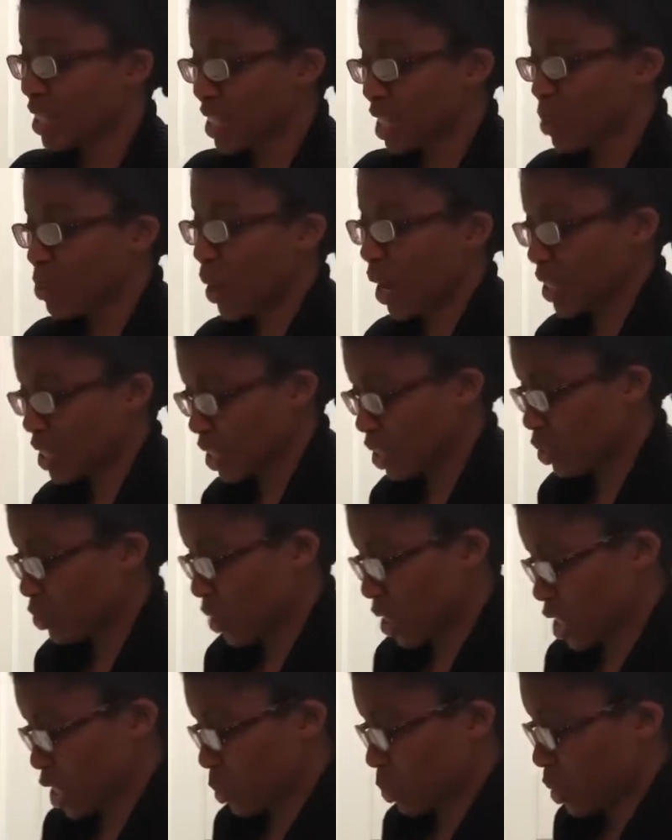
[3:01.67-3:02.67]
let's get back to the
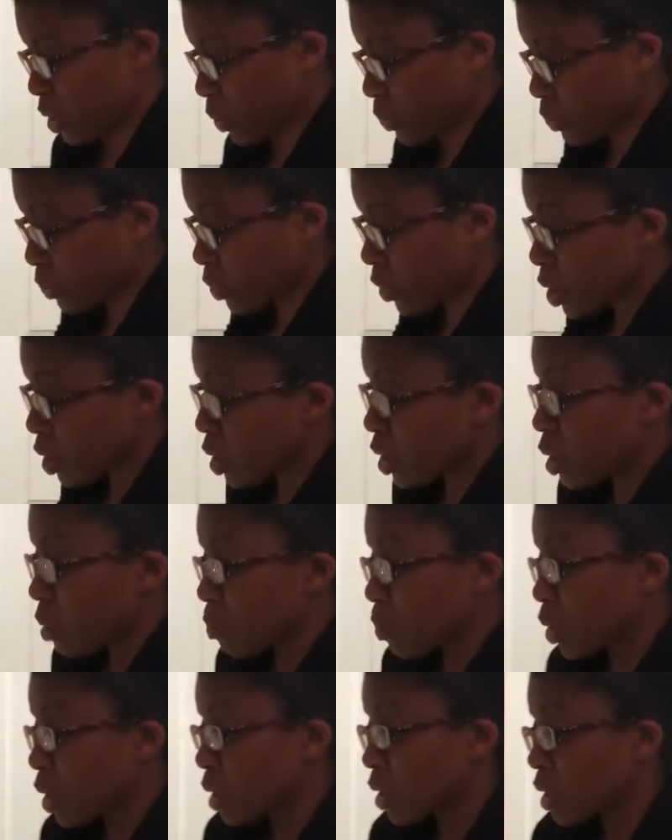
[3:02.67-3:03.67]
recipe.
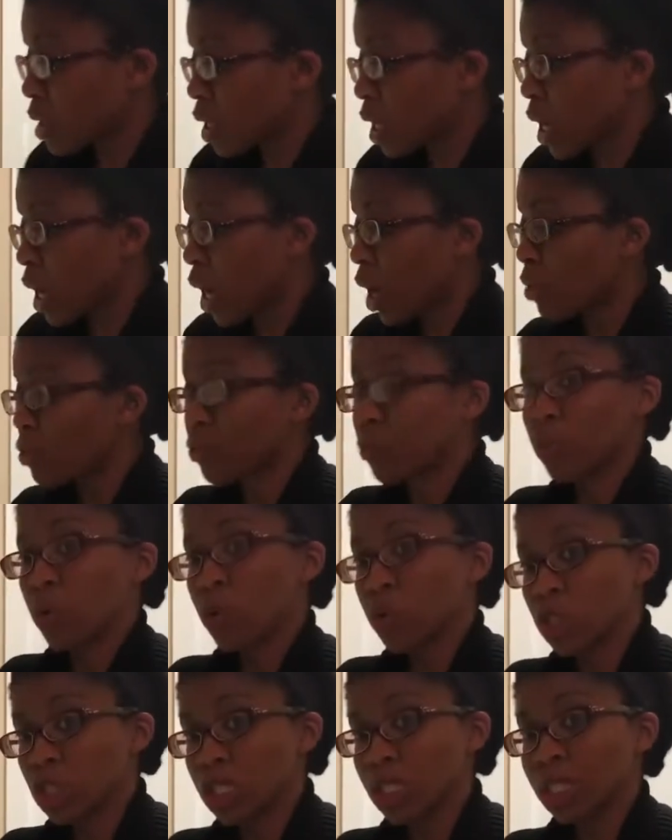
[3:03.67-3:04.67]
But
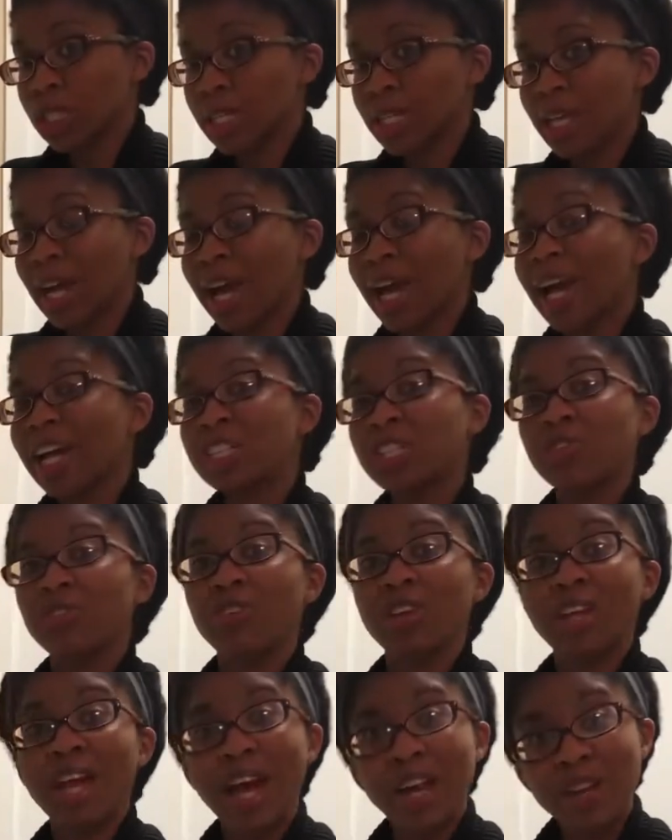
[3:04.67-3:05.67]
unfortunately, I actually
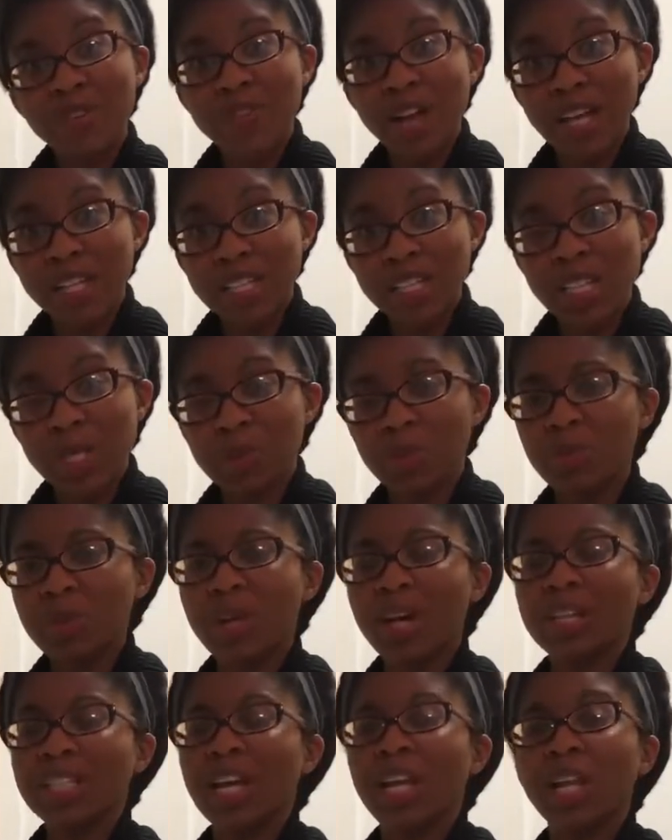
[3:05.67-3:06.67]
ran out of that cinnamon
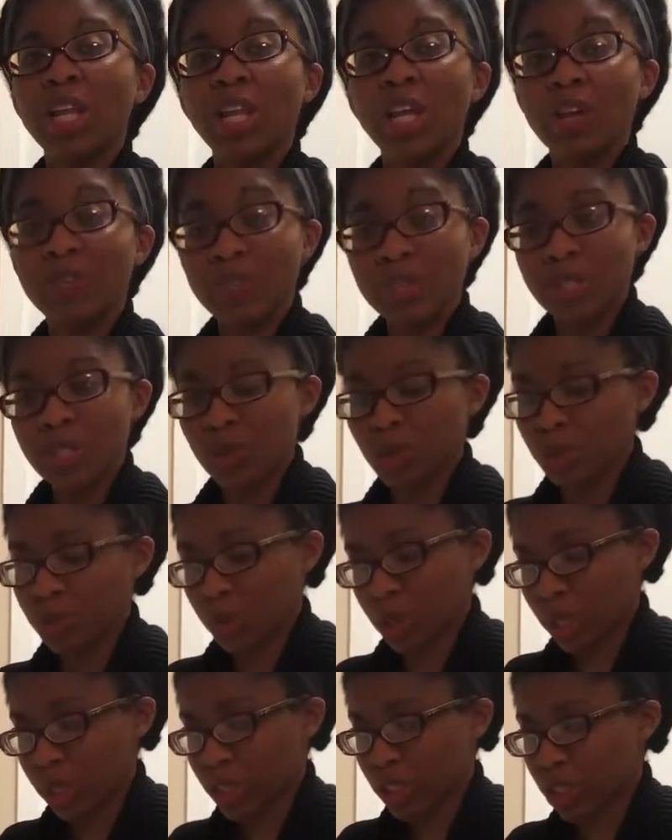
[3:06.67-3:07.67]
because I love it so
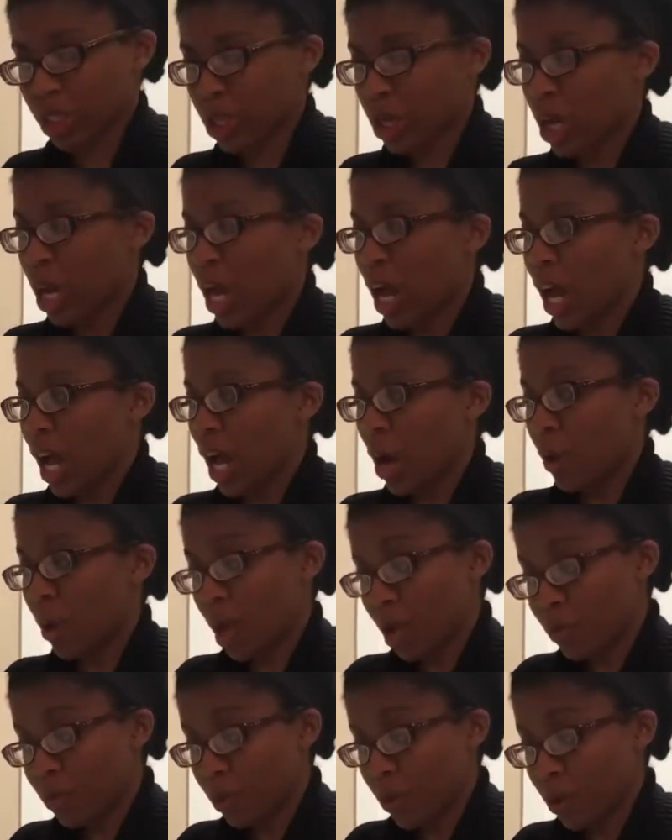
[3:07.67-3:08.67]
much.
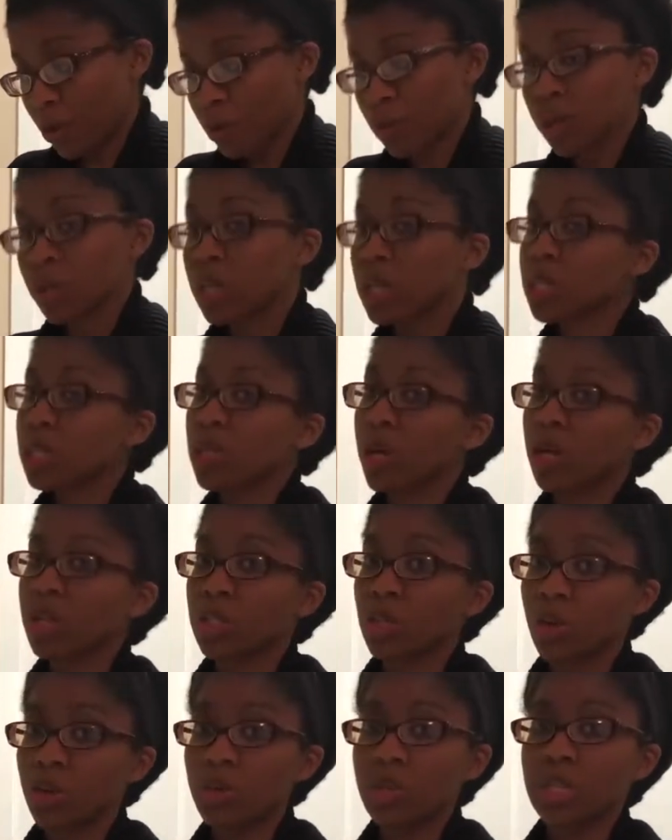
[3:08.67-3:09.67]
However, there is an
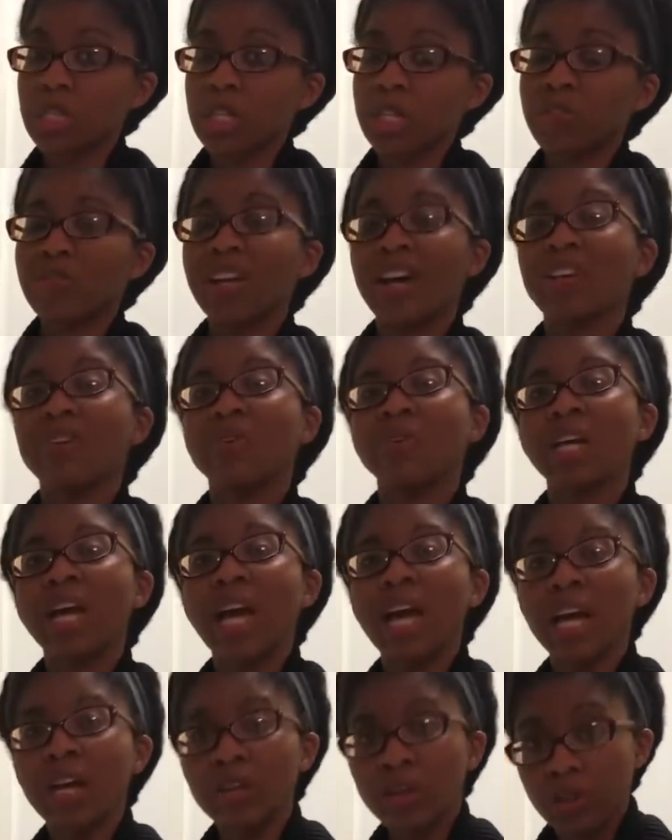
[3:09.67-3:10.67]
alternative that you
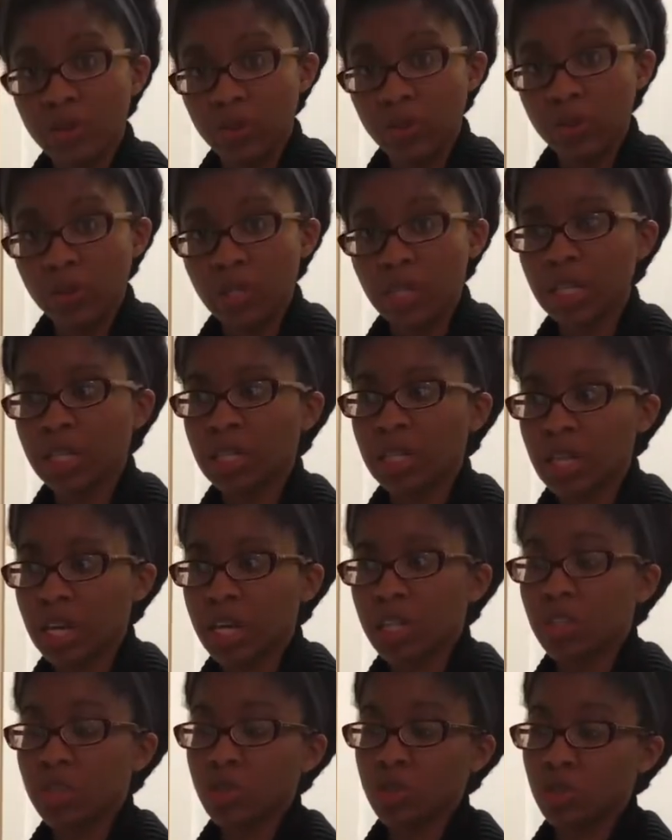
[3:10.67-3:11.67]
can use in
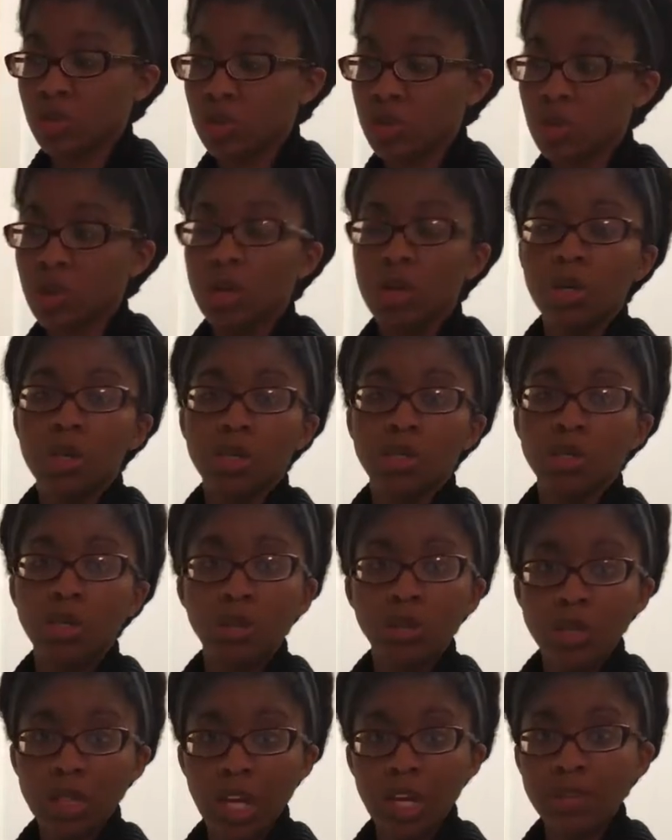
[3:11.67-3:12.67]
case you
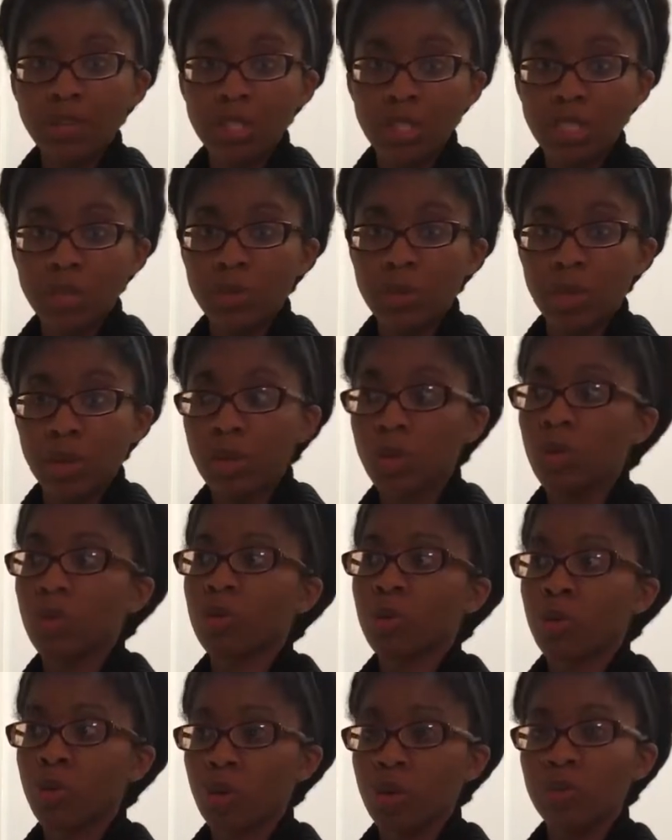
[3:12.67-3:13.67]
don't have cinnamon at
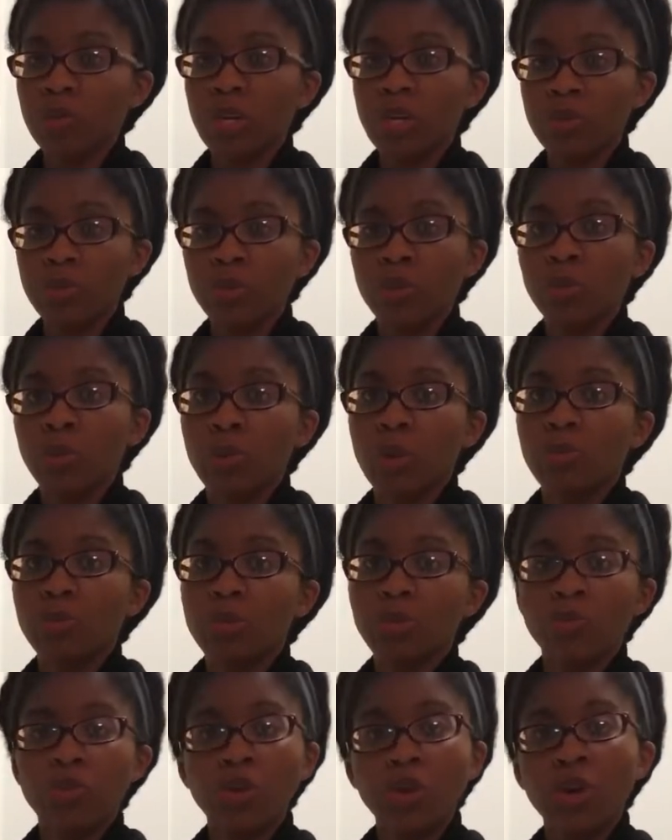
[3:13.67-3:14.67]
home or if you
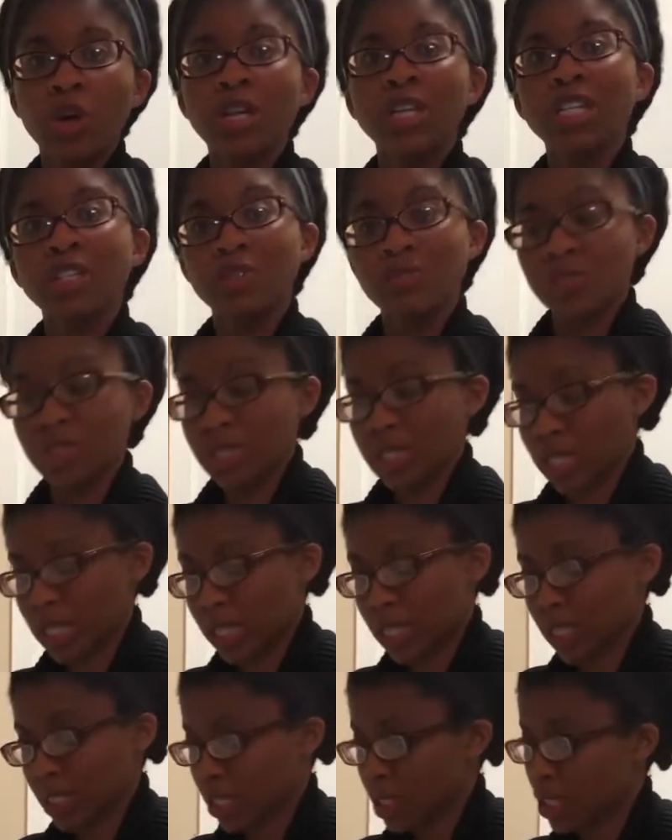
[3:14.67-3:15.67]
prefer a different
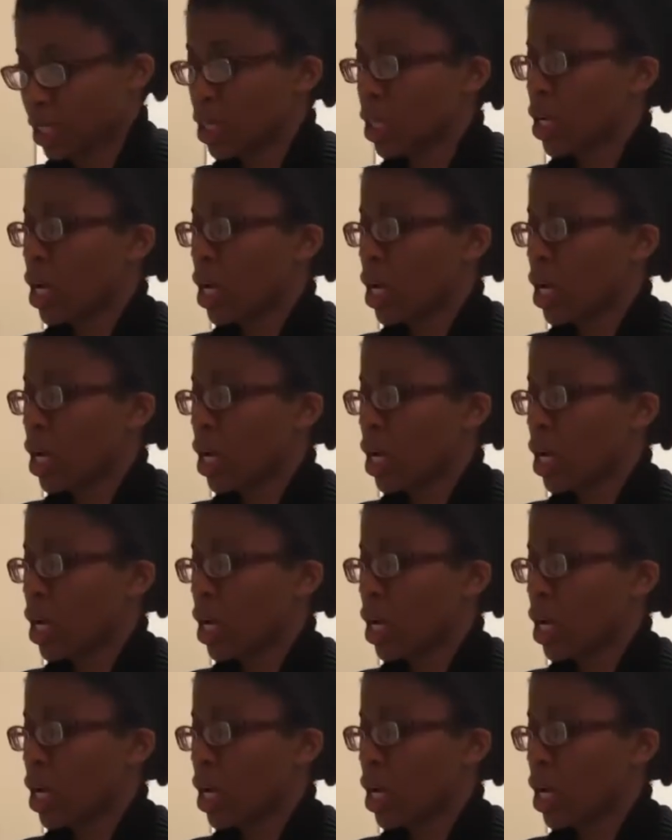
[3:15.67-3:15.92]
taste.